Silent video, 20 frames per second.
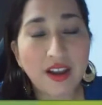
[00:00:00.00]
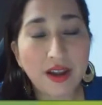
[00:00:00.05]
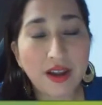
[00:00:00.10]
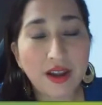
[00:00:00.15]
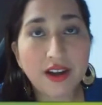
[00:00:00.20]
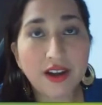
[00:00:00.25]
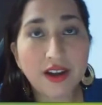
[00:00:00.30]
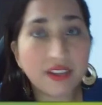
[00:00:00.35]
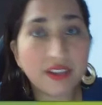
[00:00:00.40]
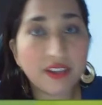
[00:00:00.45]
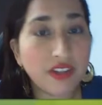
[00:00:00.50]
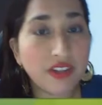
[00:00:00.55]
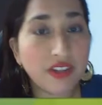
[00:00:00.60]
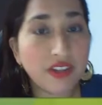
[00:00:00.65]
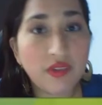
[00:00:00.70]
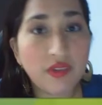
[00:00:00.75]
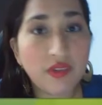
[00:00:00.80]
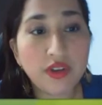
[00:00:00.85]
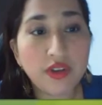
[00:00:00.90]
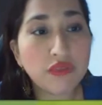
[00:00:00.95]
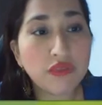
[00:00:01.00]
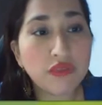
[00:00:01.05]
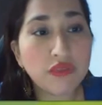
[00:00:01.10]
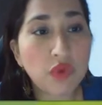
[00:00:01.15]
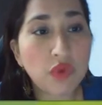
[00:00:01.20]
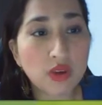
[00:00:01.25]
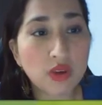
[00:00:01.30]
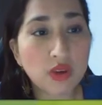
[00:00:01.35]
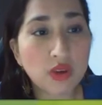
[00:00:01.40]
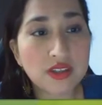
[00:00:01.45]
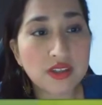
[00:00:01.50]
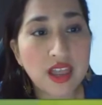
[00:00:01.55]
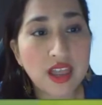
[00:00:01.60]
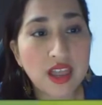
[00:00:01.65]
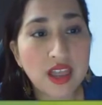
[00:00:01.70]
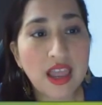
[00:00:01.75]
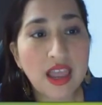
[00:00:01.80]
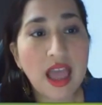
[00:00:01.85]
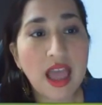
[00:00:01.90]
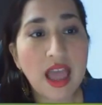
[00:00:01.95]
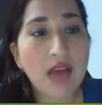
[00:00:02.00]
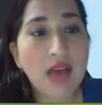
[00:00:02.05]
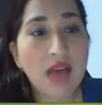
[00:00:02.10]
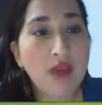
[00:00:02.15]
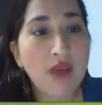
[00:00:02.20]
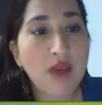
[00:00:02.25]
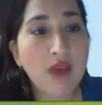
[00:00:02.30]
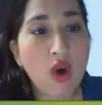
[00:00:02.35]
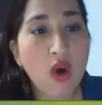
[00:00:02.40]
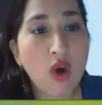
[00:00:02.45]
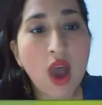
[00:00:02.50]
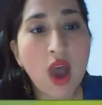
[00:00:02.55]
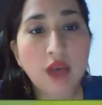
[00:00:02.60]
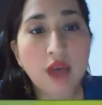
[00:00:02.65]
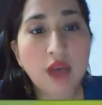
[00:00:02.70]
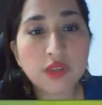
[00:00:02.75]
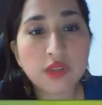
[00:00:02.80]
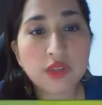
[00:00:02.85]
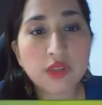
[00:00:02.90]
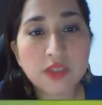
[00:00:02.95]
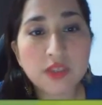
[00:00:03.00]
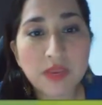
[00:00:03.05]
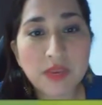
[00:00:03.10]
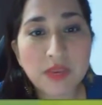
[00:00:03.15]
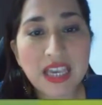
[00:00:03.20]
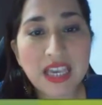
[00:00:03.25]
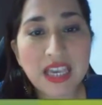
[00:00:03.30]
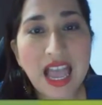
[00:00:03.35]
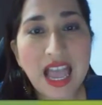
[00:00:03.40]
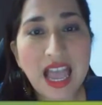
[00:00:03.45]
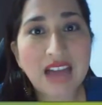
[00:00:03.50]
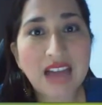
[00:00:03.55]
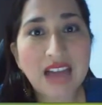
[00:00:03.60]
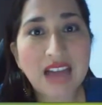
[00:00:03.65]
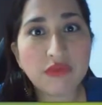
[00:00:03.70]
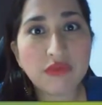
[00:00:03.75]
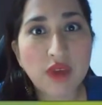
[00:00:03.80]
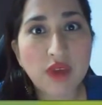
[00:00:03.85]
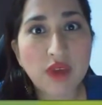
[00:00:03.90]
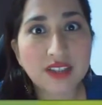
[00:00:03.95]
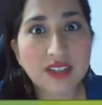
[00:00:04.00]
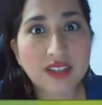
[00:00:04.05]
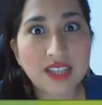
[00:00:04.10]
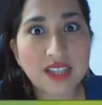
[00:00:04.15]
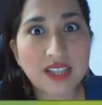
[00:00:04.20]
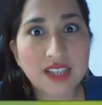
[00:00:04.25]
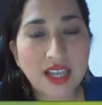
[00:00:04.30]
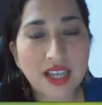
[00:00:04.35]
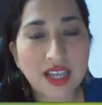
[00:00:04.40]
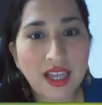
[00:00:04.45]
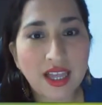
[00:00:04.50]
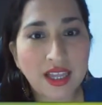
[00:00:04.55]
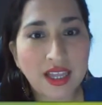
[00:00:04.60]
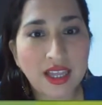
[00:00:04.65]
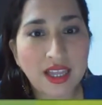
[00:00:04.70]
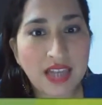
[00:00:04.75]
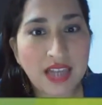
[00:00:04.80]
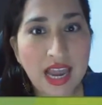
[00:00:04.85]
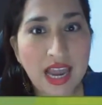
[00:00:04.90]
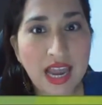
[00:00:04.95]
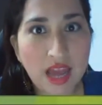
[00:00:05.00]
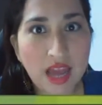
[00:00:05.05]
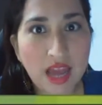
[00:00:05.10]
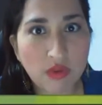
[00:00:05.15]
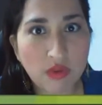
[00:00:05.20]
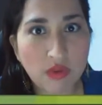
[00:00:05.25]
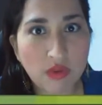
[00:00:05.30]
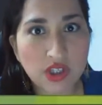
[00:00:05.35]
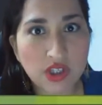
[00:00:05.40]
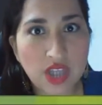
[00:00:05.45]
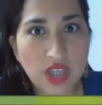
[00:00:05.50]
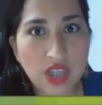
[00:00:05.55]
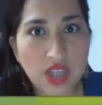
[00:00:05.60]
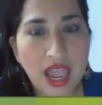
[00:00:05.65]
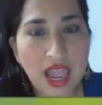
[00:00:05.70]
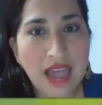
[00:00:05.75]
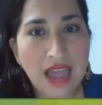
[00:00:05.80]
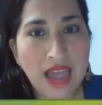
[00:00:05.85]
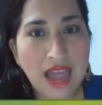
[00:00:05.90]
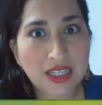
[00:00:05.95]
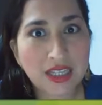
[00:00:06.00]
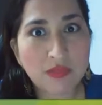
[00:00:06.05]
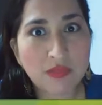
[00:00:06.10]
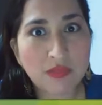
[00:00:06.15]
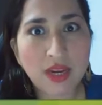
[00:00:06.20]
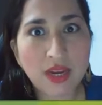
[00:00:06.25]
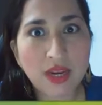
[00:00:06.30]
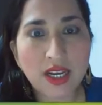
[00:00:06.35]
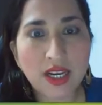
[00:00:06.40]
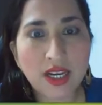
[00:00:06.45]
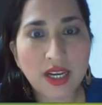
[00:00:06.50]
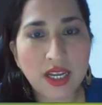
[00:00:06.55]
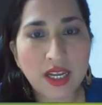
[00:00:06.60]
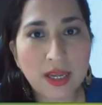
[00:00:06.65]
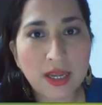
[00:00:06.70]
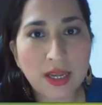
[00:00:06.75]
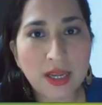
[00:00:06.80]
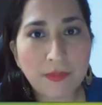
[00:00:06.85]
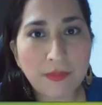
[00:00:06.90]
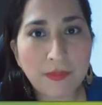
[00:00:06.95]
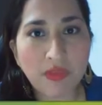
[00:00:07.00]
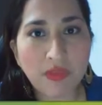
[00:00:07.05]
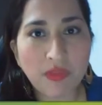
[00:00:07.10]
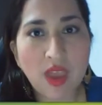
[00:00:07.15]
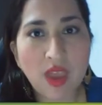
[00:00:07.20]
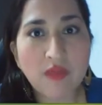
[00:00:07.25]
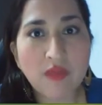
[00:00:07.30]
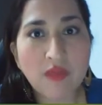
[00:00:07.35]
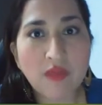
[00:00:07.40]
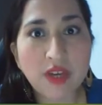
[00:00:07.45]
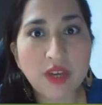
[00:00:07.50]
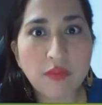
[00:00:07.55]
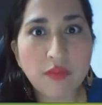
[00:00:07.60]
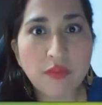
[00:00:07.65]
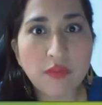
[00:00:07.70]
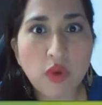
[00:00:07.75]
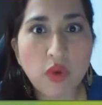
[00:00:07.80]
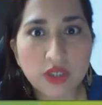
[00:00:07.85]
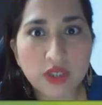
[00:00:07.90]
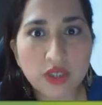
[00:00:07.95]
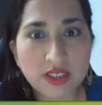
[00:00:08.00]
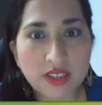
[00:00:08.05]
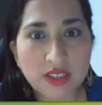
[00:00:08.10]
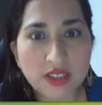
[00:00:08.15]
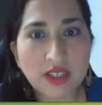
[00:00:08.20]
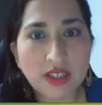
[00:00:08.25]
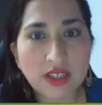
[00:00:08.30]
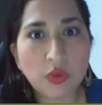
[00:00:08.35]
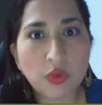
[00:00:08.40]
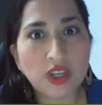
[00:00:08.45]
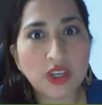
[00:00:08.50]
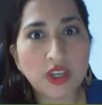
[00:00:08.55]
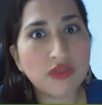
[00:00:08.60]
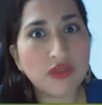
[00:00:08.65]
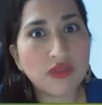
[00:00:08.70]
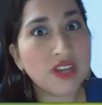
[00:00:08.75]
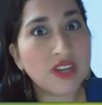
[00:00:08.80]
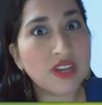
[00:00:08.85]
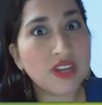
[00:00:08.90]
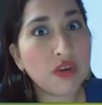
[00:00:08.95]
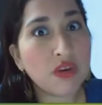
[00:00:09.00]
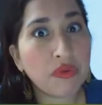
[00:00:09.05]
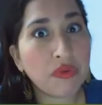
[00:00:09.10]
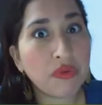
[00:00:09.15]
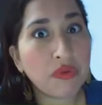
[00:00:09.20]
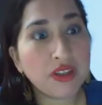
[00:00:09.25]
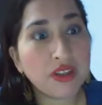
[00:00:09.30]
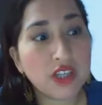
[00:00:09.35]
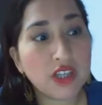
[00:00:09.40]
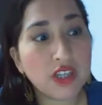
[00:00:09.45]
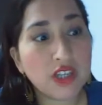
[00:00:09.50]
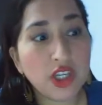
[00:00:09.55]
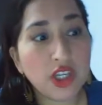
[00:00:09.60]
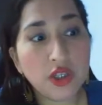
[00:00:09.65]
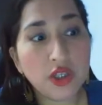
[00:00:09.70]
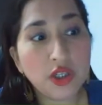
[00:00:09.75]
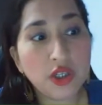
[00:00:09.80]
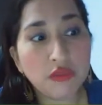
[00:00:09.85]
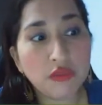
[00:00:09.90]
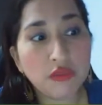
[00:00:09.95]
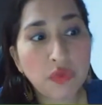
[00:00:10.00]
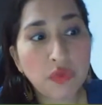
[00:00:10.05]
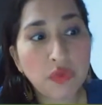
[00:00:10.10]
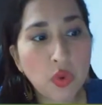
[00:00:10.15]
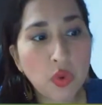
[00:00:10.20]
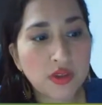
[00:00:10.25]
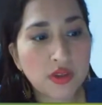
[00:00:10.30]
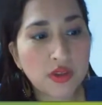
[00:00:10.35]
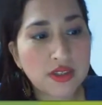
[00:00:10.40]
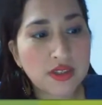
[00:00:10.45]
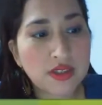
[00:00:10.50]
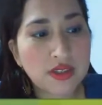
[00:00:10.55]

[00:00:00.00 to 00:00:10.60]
are the different rules about how to speak and write in a language, and it's very important that we use the correct rules.